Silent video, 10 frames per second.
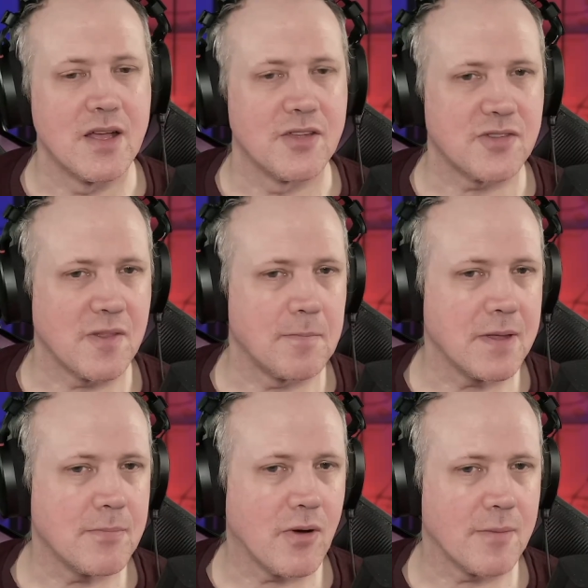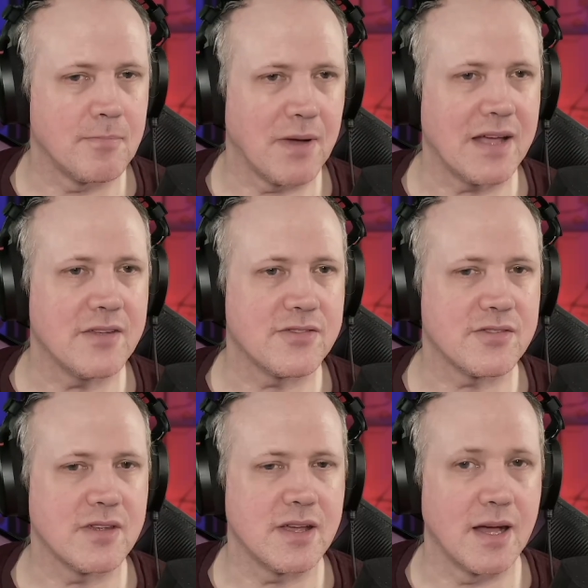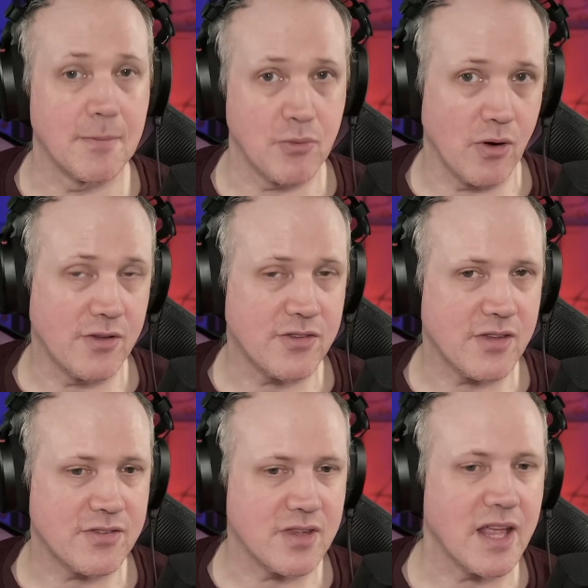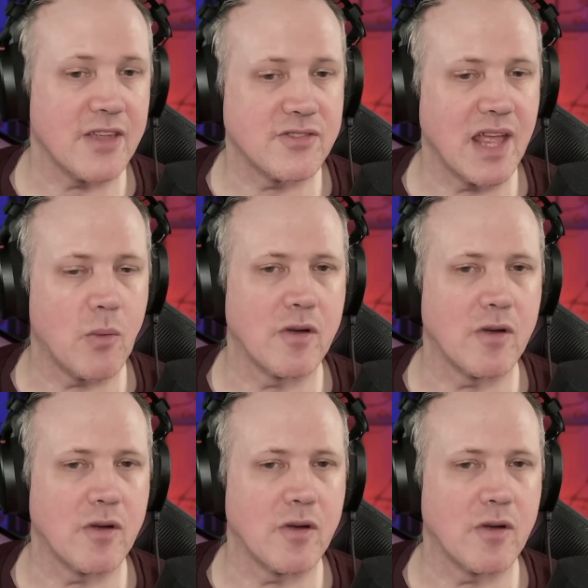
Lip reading: So the big bottom bass processing is now